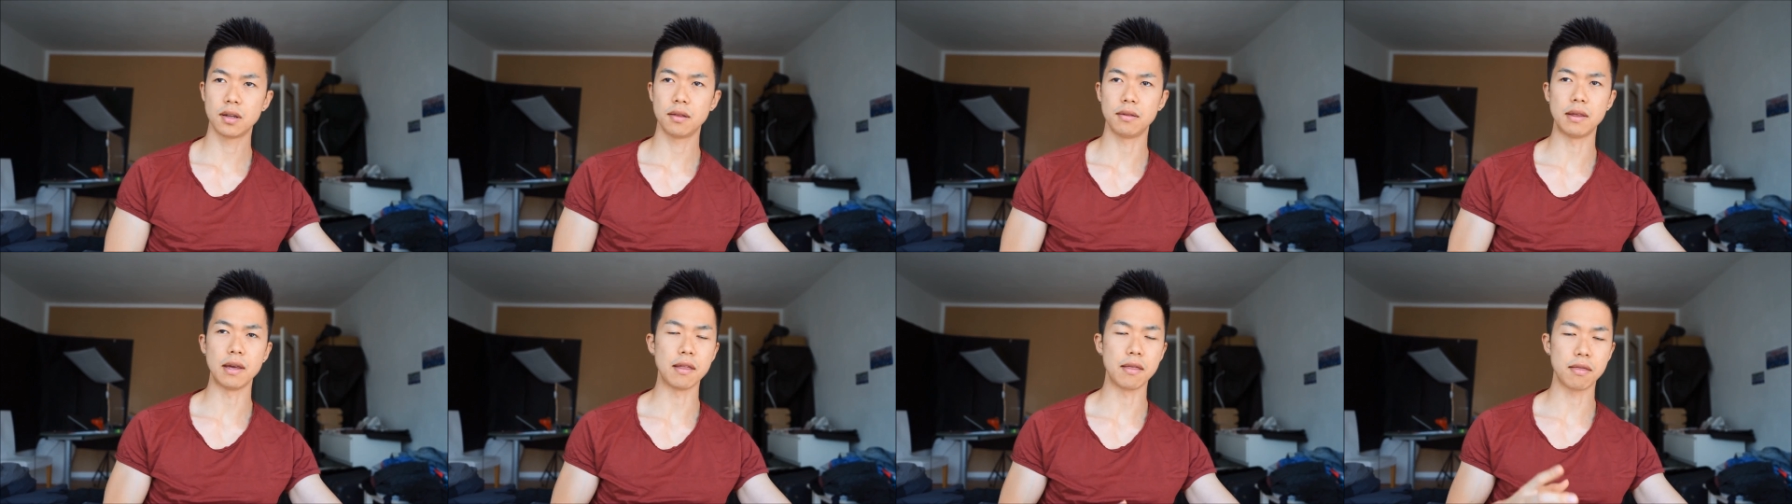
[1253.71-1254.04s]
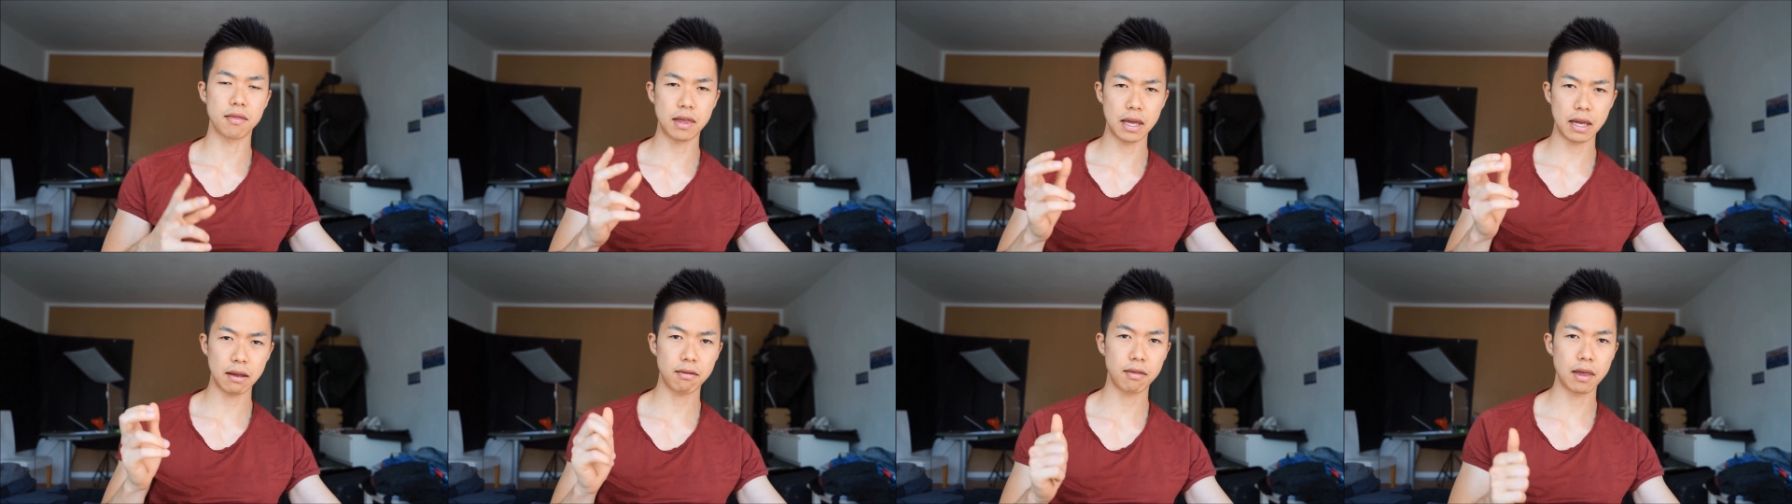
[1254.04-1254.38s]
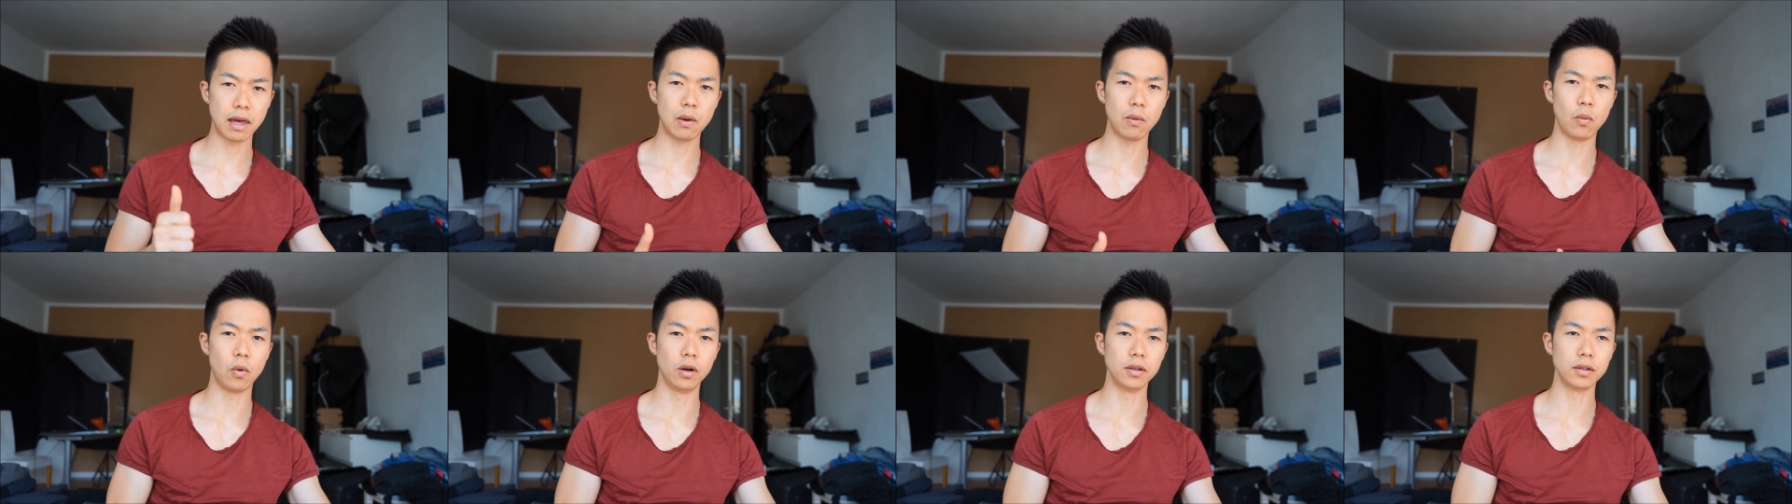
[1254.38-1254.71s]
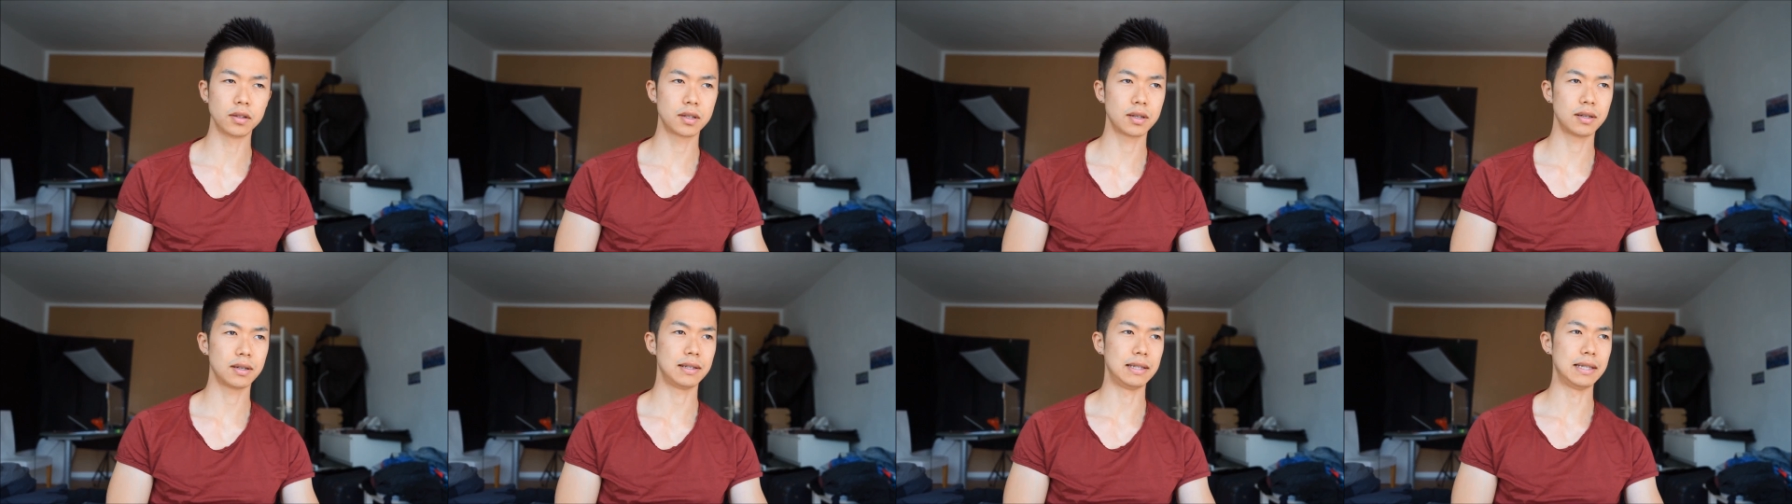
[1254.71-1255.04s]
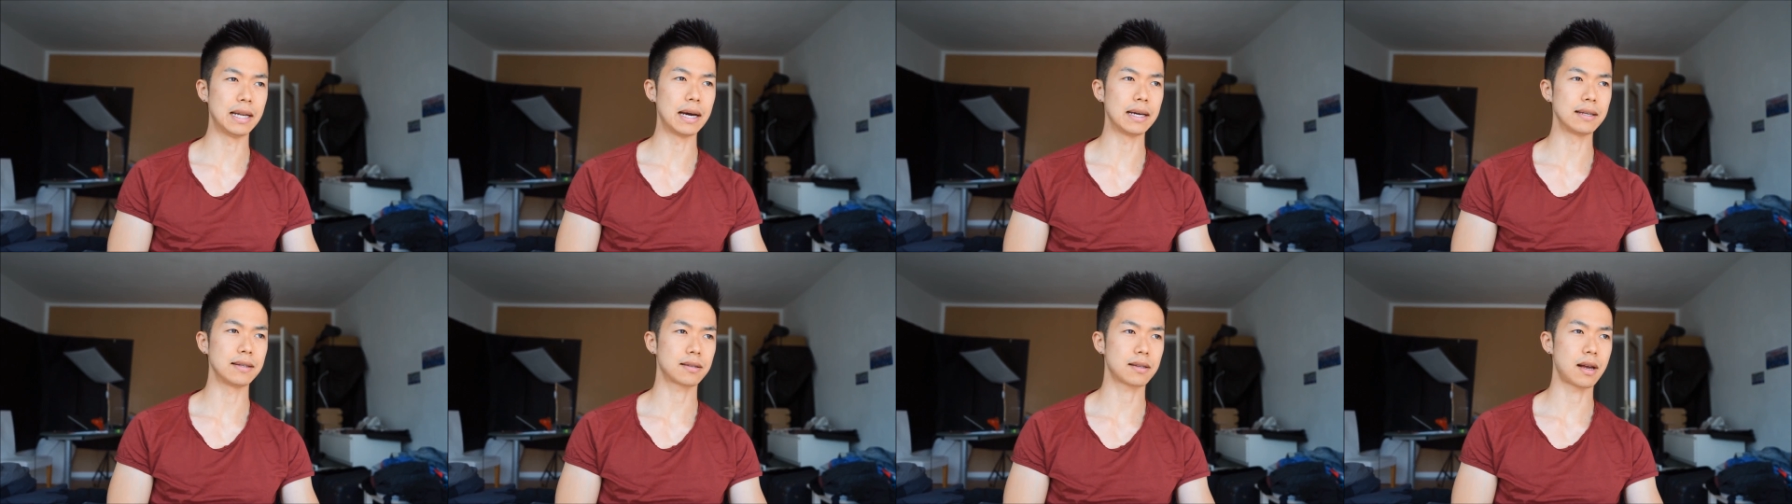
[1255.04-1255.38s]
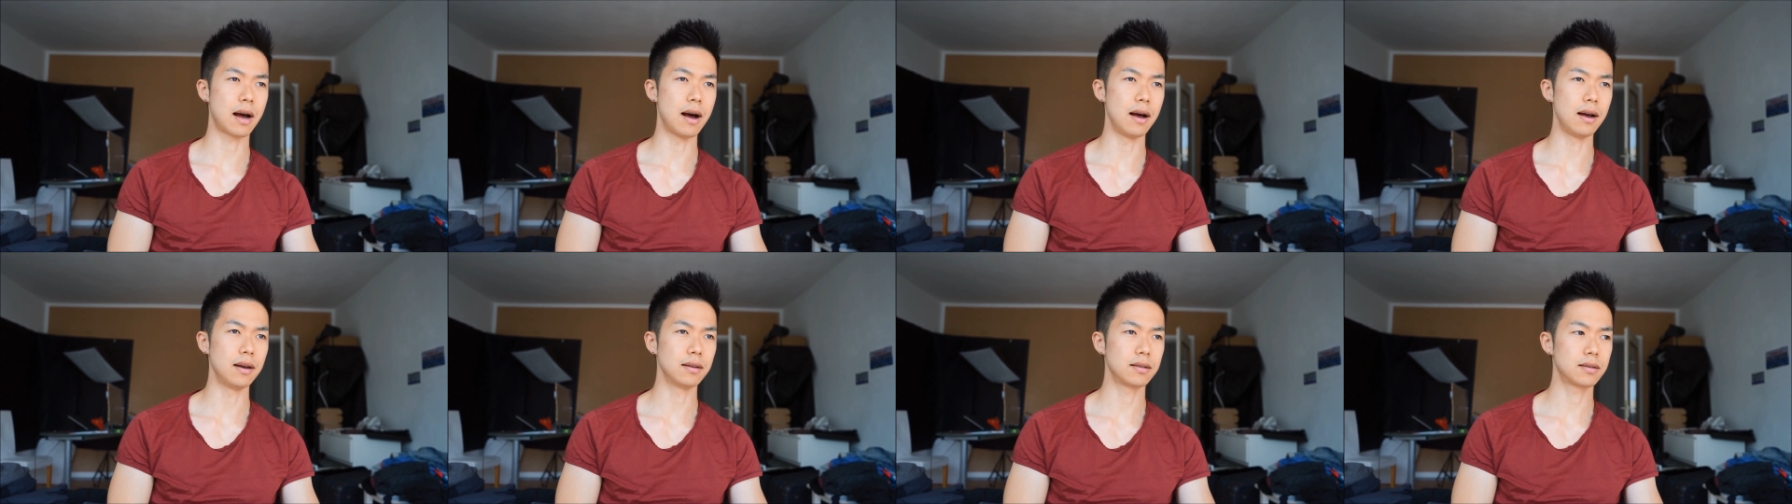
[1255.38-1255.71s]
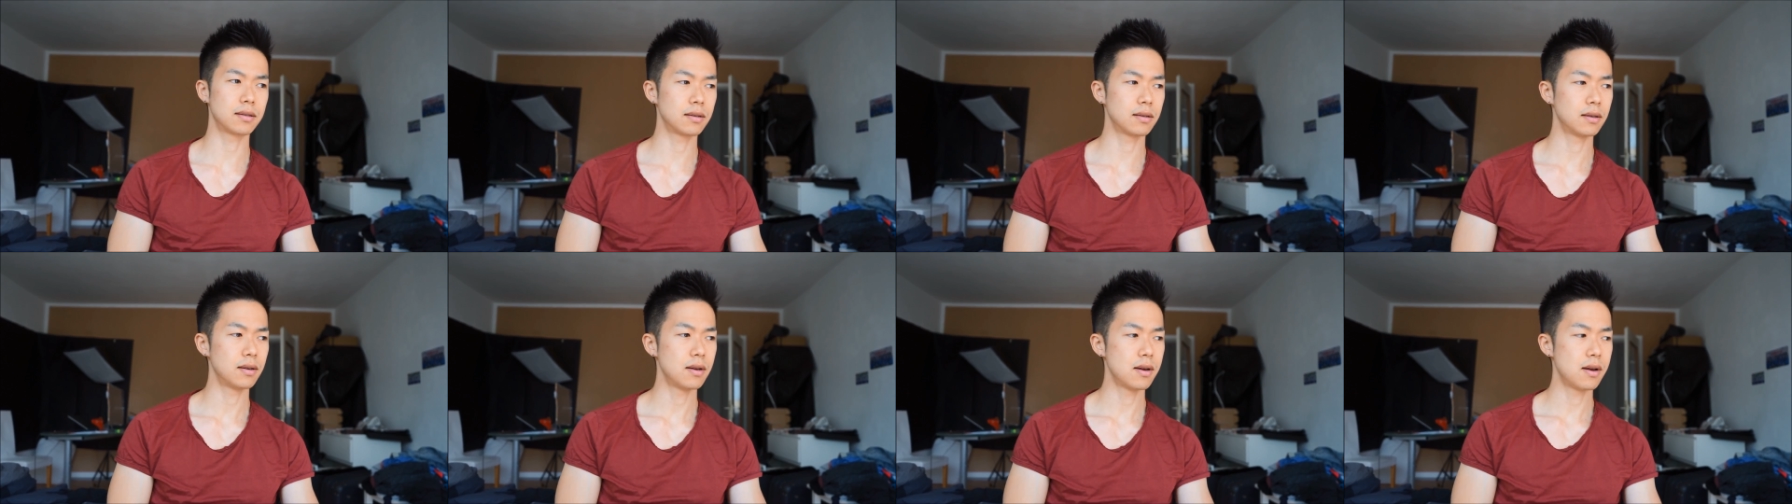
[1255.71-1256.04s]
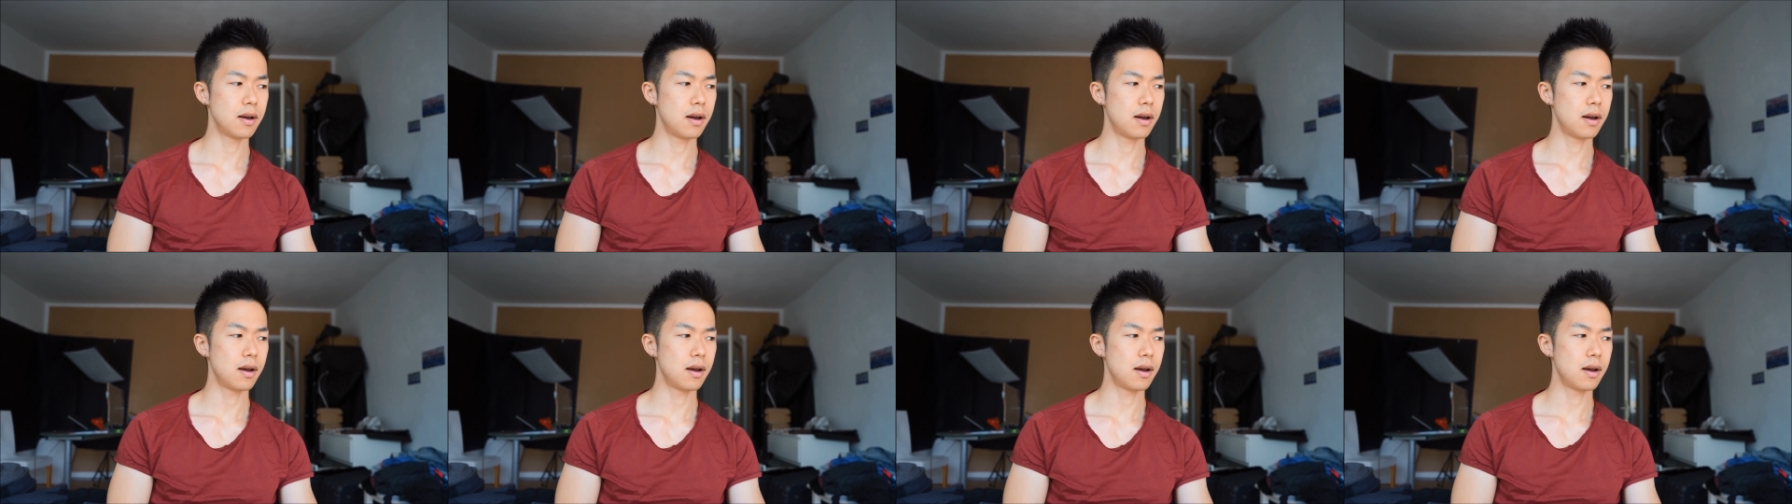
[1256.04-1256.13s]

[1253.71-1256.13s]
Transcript: they think they want nice guys